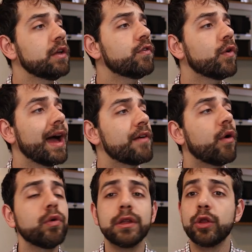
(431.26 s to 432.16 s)
If you
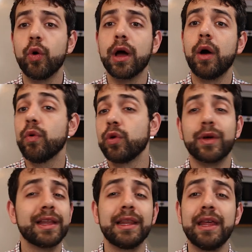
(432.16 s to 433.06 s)
have only local,
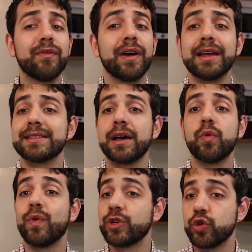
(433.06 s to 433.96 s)
you can leave as
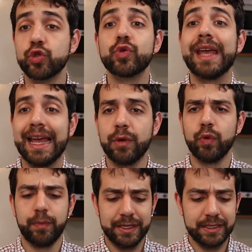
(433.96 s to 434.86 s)
a 123 and
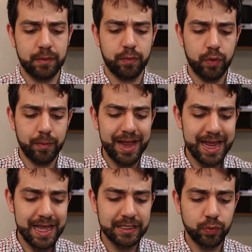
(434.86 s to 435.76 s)
it will be simple. In
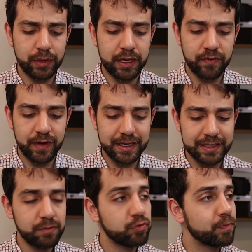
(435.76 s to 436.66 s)
my case, I will leave a
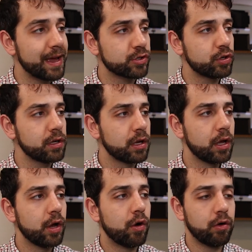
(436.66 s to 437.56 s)
simple password
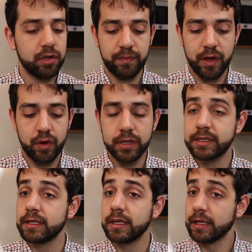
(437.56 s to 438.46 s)
only
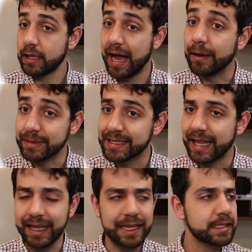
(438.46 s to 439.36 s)
because I'm
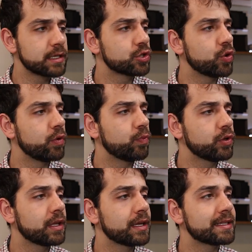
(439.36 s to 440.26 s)
installing it. So I'll
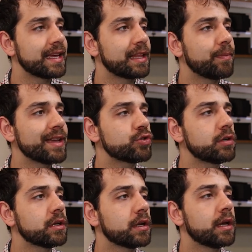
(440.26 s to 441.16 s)
put set a
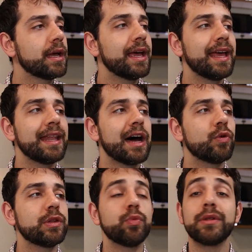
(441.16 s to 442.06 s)
password, and
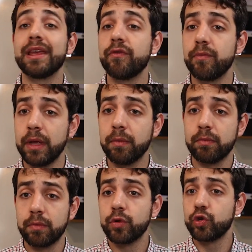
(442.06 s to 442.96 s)
now they will give me
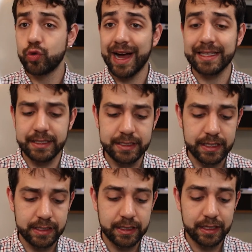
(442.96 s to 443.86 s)
to
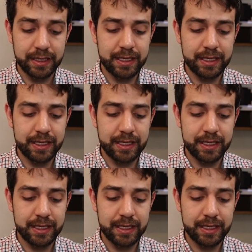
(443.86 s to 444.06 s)
access it.